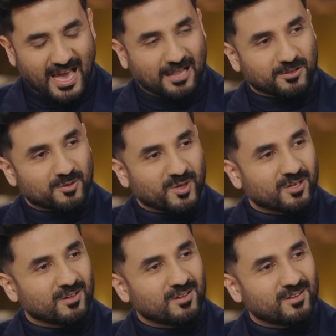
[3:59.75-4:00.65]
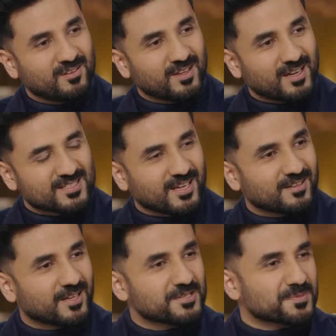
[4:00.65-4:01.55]
alchemy. Hmm. And it's kind
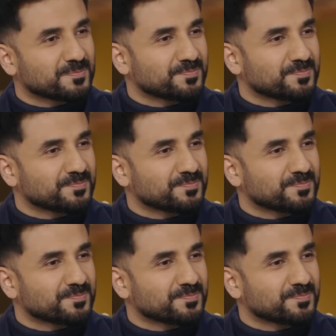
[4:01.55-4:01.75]
of nice.